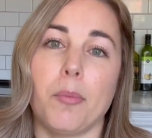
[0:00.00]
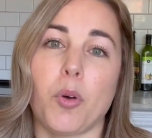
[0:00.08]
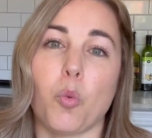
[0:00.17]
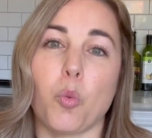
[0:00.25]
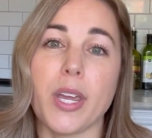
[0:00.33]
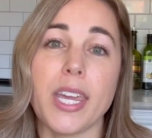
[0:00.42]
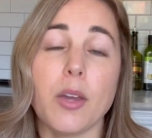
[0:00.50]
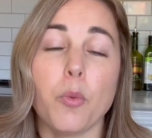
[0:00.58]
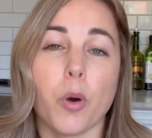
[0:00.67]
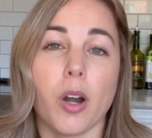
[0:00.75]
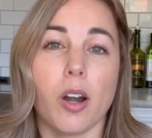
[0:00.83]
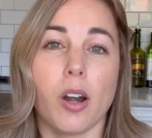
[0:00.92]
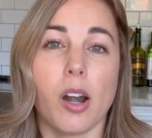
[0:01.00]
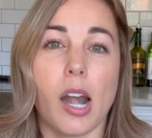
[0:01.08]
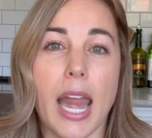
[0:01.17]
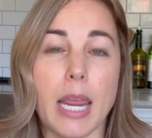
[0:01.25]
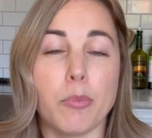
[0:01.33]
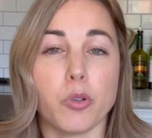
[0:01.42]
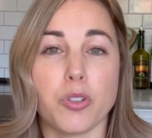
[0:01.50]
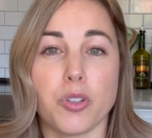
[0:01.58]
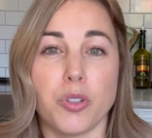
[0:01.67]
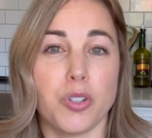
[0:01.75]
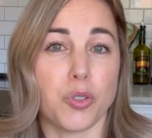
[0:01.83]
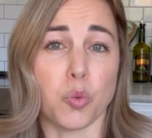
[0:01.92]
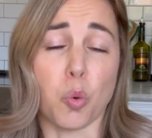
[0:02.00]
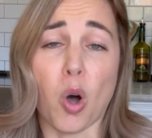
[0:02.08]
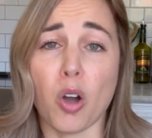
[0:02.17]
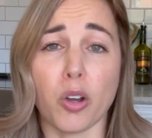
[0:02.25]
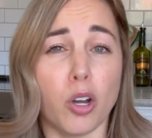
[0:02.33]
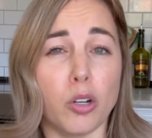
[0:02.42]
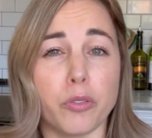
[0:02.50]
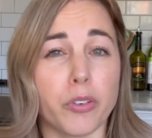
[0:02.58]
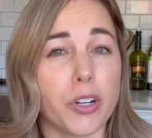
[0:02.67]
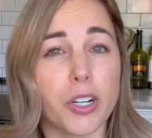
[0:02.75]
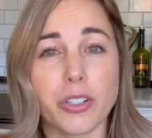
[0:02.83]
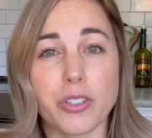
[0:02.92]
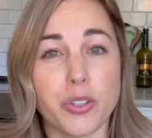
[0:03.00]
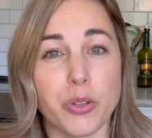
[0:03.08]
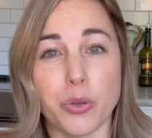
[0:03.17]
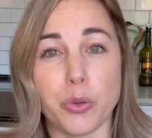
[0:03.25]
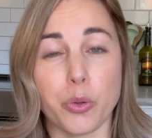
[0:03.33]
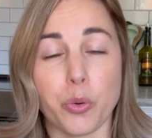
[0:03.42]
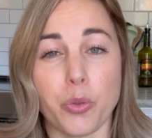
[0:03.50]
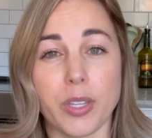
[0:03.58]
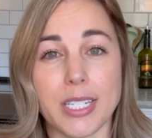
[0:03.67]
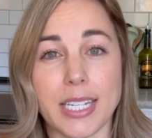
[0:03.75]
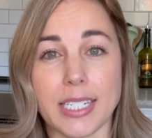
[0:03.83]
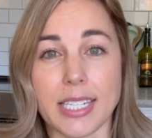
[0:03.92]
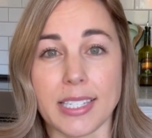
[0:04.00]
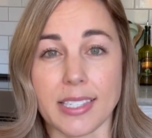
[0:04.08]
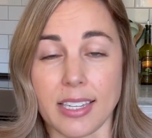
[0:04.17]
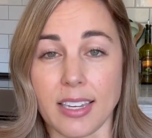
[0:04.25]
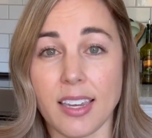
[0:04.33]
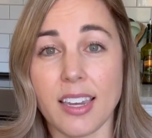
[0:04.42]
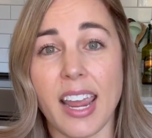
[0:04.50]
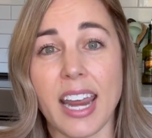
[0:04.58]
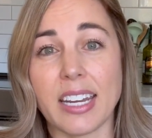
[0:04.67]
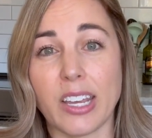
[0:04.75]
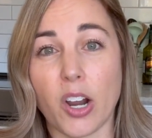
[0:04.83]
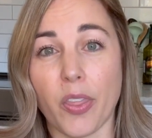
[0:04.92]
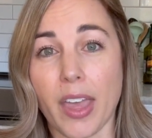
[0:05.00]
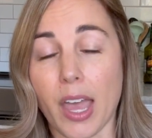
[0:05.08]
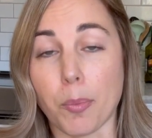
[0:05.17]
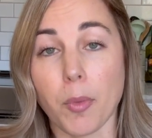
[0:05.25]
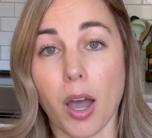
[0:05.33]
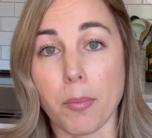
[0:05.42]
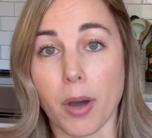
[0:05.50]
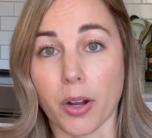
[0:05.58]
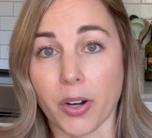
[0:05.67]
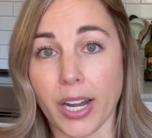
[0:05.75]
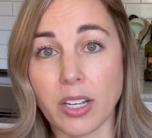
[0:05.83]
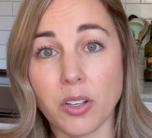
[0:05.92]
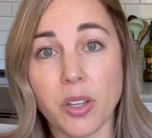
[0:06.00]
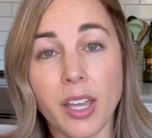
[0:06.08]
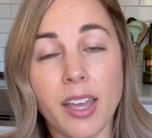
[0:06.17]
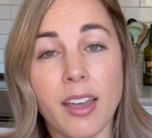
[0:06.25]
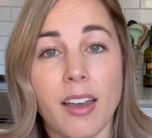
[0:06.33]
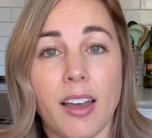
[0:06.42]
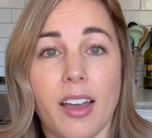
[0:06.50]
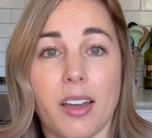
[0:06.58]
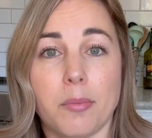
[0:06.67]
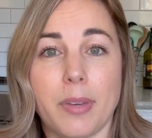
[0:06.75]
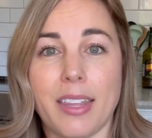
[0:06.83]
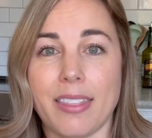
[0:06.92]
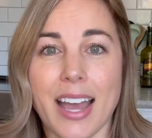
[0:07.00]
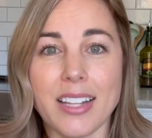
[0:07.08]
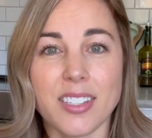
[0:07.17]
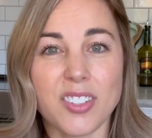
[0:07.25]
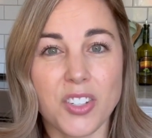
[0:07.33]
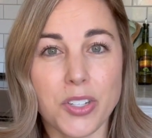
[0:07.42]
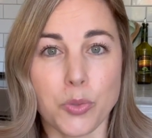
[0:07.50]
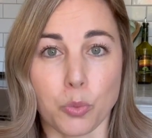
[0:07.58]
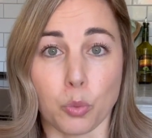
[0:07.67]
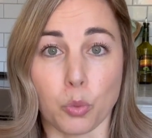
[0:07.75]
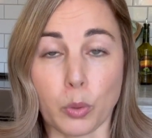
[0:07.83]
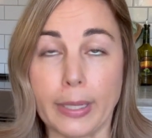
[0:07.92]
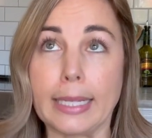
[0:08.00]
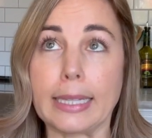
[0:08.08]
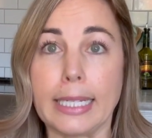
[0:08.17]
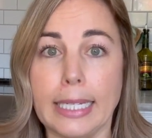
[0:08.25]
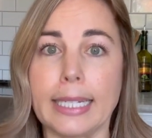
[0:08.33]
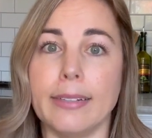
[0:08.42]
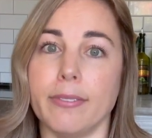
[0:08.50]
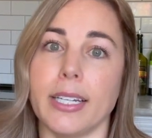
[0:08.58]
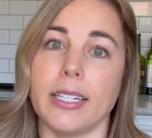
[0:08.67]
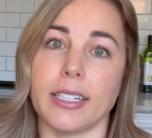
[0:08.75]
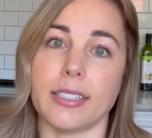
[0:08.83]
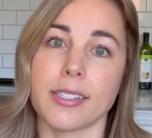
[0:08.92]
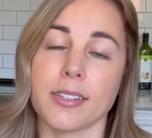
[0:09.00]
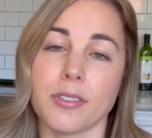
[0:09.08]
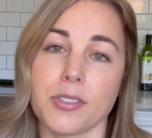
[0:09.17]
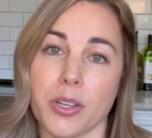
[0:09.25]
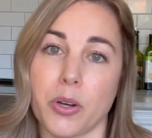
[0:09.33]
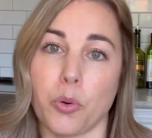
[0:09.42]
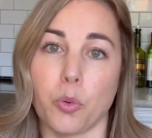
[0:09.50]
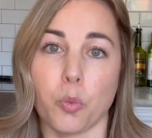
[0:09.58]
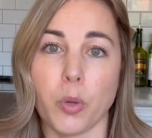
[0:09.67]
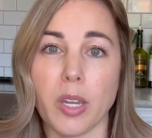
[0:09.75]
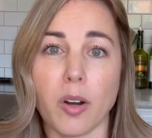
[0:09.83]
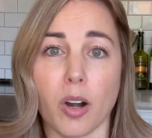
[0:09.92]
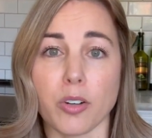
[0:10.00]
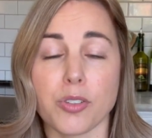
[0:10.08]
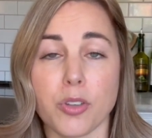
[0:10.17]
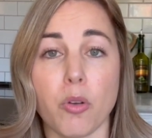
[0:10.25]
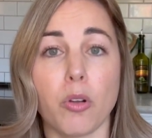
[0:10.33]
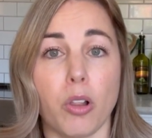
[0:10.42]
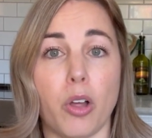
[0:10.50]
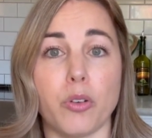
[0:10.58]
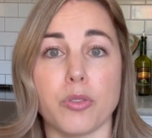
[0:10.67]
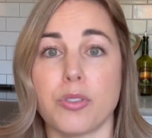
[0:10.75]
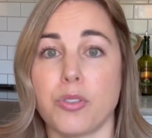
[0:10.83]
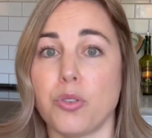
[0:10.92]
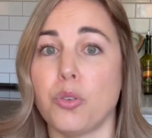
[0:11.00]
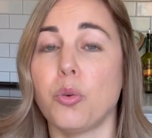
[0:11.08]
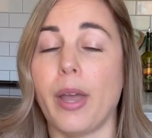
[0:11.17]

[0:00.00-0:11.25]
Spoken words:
We were able to just walk over to the T.T.C. and get on the Epcot monorail. And that's just really convenient. So we are so close to